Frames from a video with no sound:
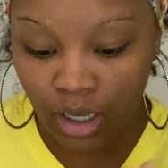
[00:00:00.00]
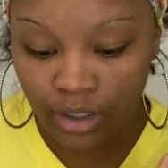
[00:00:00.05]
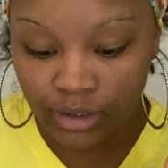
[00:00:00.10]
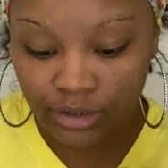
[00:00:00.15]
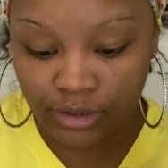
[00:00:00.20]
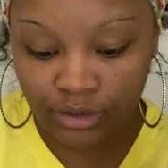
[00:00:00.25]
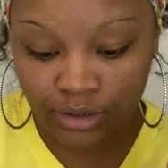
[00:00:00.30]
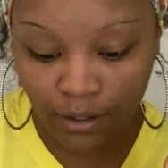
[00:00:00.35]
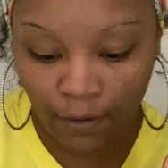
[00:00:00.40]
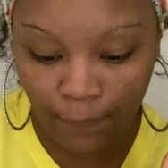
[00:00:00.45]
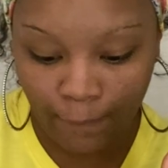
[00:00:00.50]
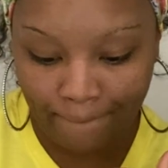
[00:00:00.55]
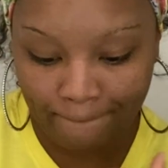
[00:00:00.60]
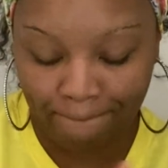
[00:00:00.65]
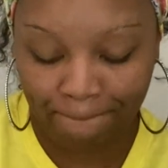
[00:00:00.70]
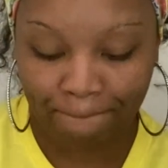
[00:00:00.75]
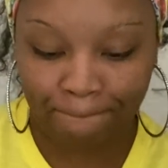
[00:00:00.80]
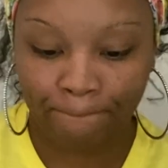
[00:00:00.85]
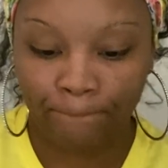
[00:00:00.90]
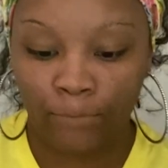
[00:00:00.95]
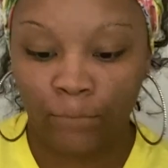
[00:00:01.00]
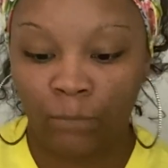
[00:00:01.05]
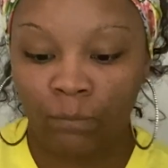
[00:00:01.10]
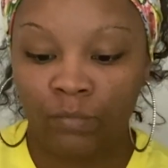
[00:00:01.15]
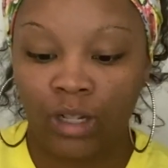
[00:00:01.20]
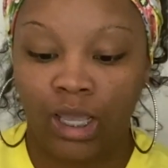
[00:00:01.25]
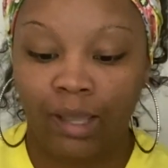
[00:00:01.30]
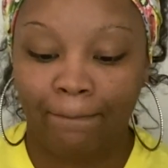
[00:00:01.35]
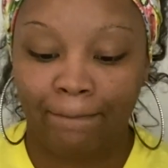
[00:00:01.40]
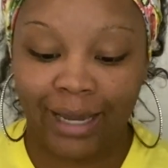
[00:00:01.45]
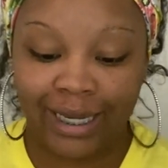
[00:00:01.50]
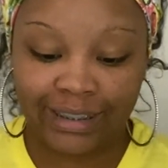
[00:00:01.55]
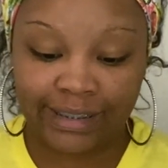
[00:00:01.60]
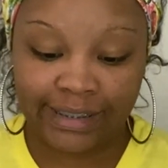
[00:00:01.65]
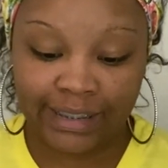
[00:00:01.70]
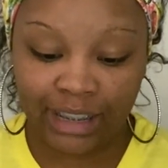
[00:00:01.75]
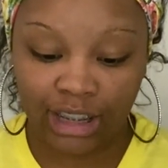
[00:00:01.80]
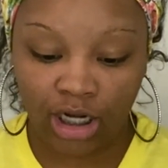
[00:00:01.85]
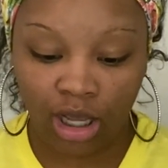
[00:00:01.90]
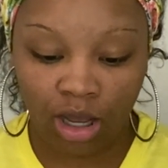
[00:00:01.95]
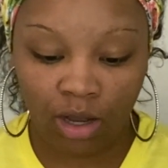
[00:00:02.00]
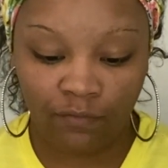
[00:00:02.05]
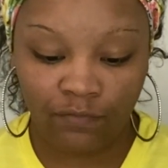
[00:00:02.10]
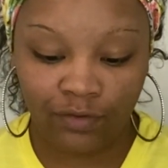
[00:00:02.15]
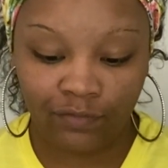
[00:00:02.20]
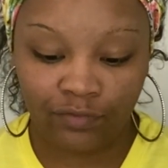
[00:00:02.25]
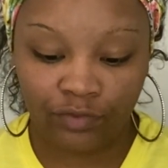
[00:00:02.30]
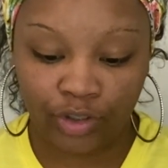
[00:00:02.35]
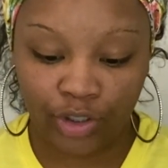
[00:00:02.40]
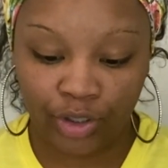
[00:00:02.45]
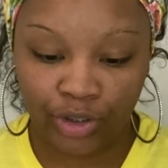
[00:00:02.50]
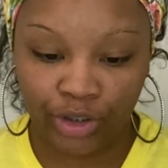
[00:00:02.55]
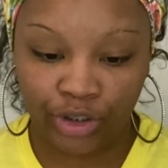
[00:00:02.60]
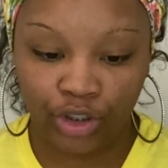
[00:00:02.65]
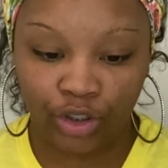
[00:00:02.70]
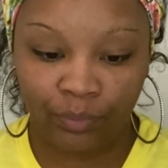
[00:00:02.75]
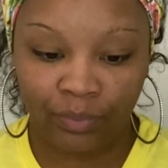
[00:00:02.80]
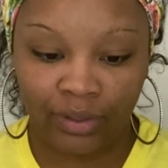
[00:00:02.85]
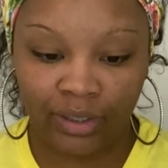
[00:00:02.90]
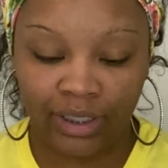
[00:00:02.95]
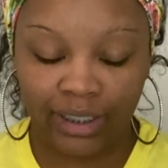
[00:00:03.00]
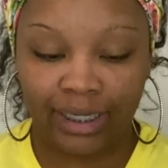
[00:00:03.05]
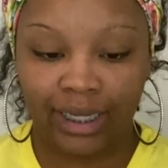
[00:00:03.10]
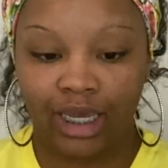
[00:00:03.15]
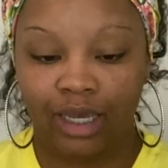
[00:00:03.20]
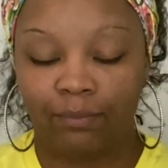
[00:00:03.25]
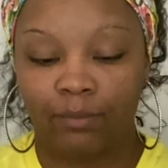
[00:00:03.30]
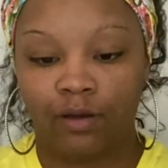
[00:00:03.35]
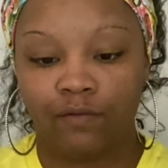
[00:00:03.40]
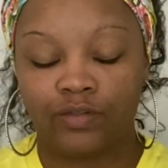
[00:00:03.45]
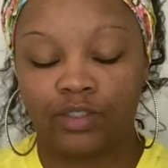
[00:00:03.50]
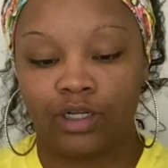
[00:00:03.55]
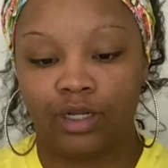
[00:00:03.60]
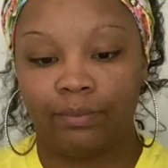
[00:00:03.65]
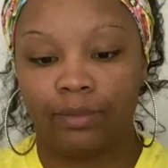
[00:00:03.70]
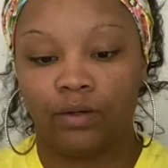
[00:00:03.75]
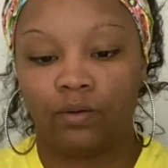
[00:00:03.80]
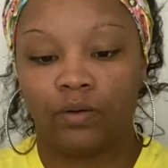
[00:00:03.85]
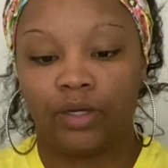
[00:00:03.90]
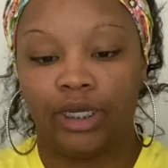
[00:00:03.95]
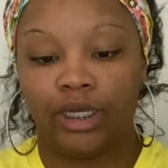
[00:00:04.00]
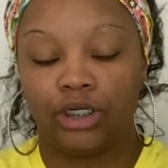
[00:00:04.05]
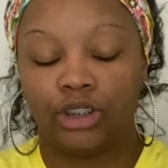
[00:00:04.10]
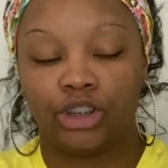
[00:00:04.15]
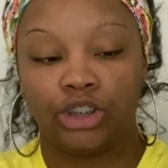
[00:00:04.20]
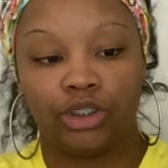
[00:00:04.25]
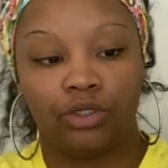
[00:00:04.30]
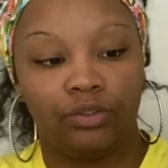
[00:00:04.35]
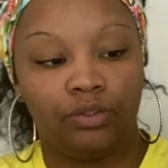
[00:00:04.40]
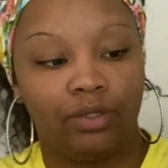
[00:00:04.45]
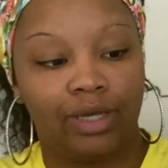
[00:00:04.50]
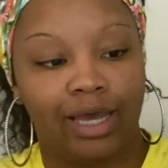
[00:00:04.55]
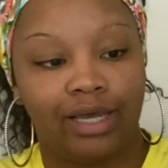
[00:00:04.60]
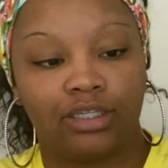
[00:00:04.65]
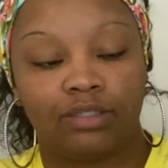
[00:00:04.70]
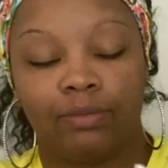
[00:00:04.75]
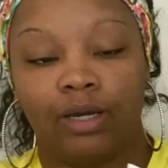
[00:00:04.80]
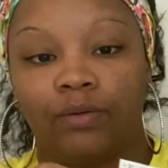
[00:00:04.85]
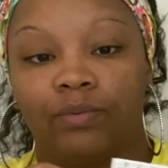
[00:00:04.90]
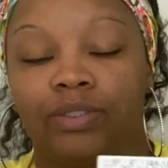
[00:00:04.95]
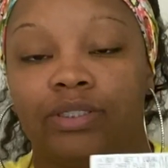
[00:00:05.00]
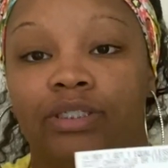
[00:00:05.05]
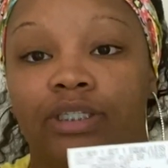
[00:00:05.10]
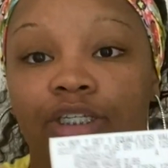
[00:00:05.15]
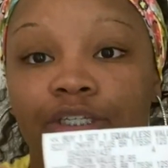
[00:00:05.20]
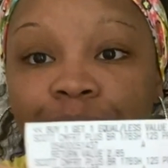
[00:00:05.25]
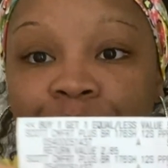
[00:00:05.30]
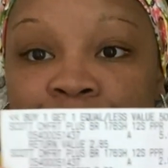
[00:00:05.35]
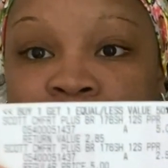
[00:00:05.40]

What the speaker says: So my 10 off of 30 coupon came off, so let me go ahead and show you guys my receipt.